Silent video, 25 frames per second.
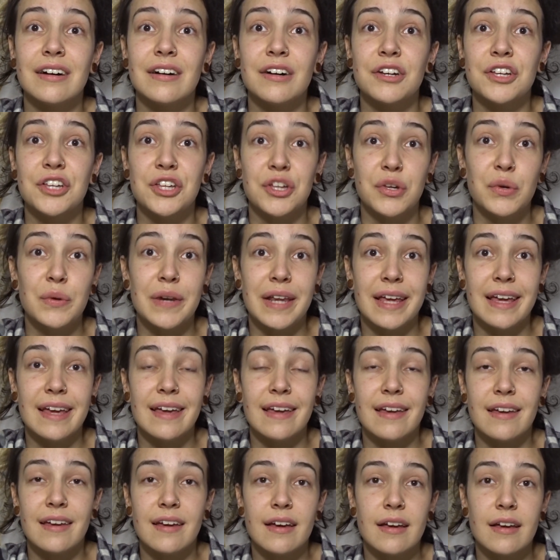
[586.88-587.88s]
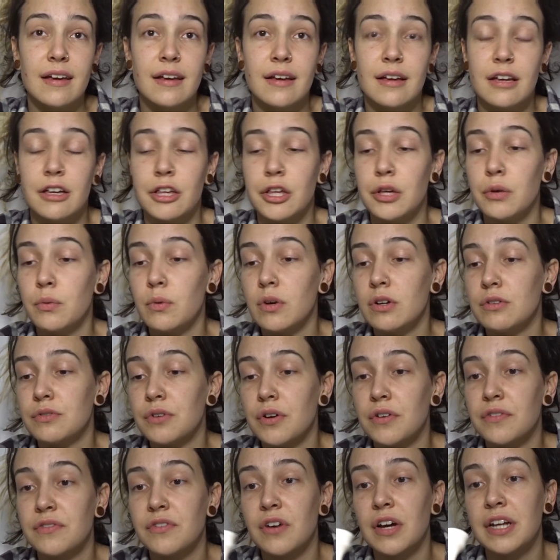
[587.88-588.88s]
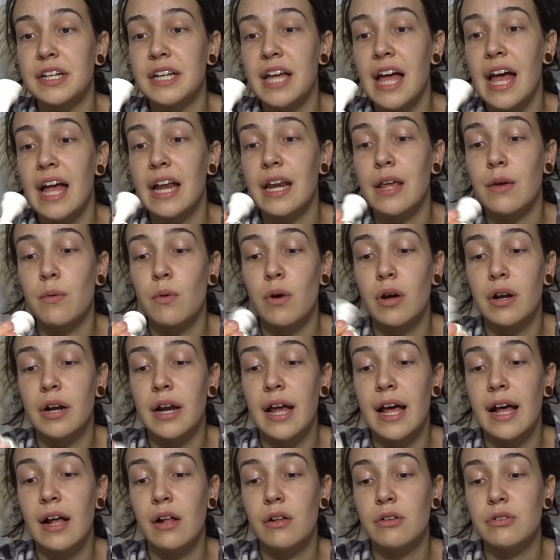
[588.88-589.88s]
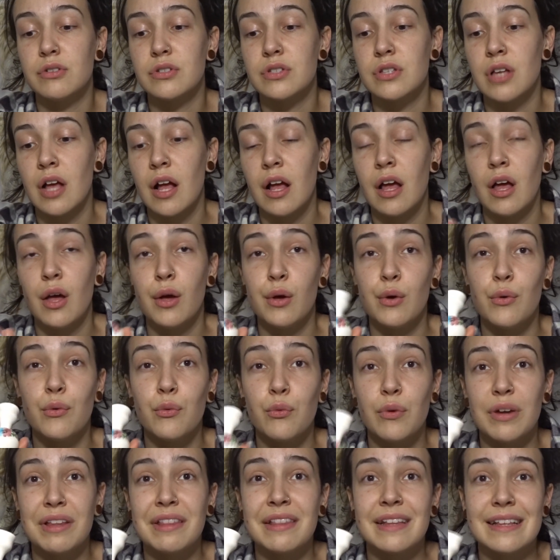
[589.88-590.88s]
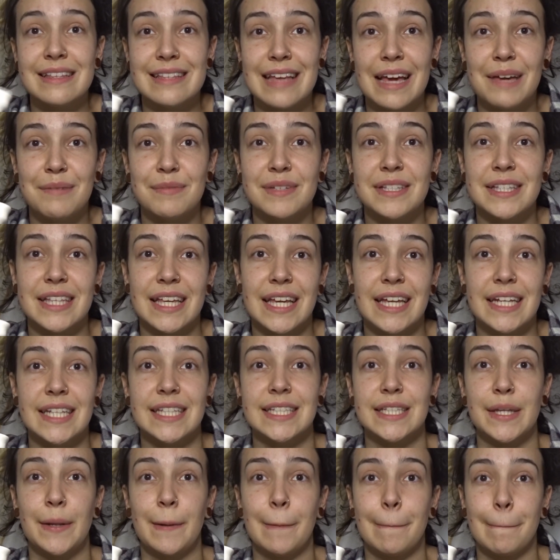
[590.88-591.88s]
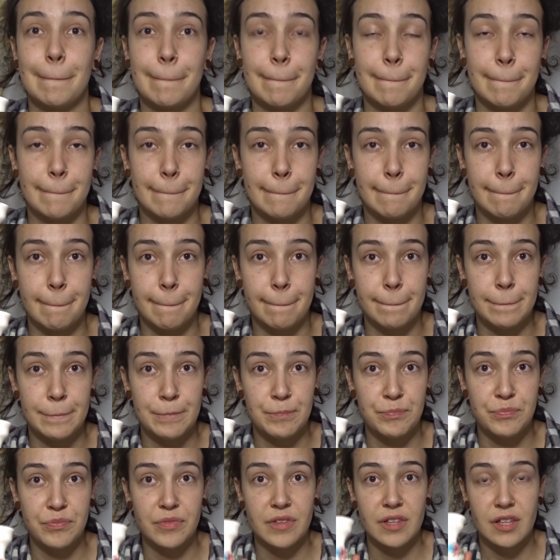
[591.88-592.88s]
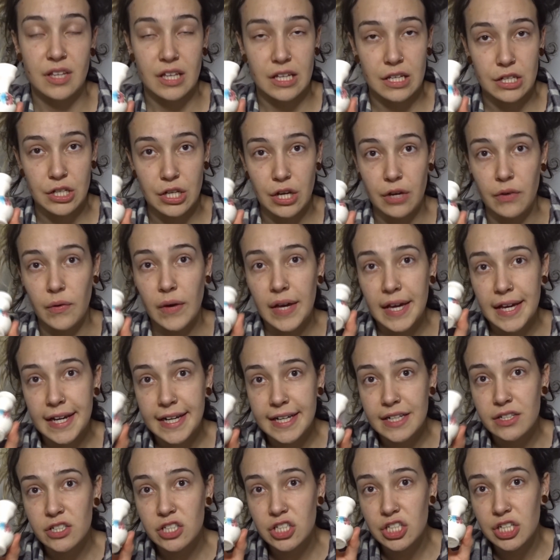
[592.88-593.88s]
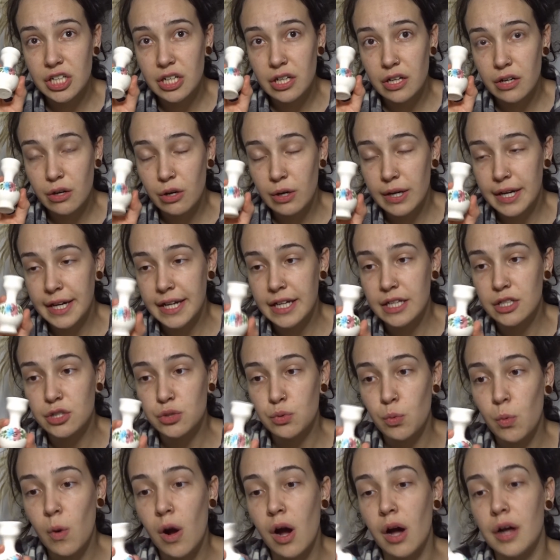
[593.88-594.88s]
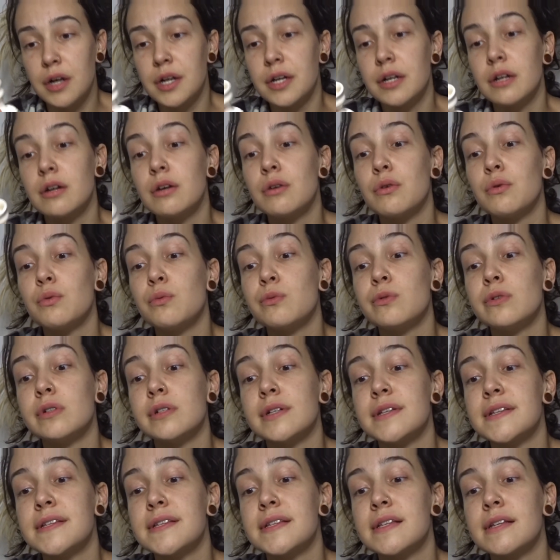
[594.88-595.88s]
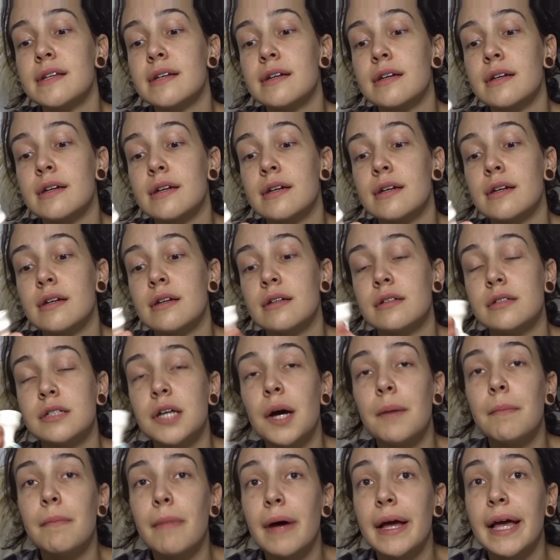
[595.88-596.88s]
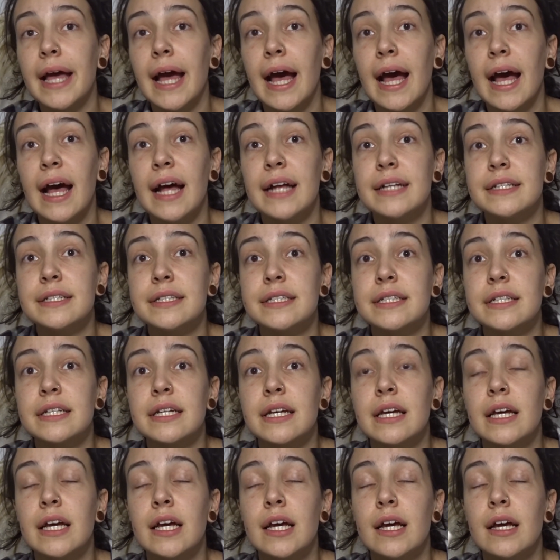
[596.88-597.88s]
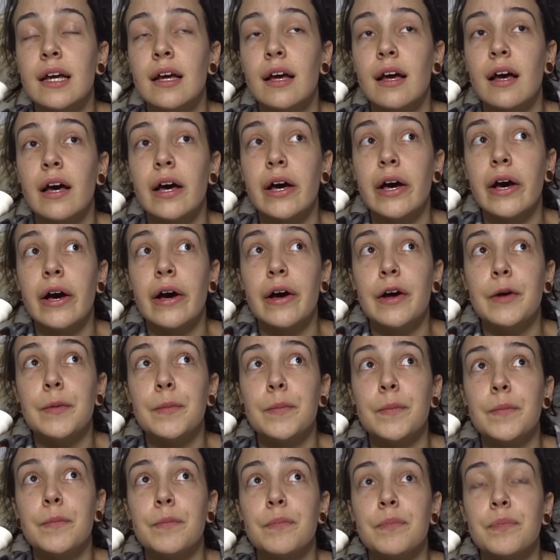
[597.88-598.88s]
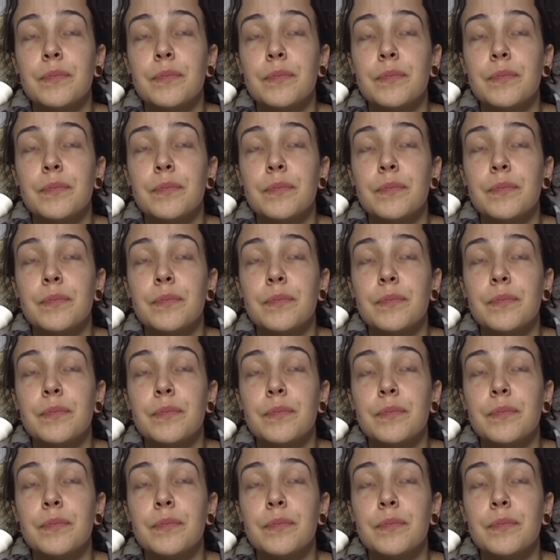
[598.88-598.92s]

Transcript: unique. You will not find anyone else with the same as these. Now each one was done by hand, and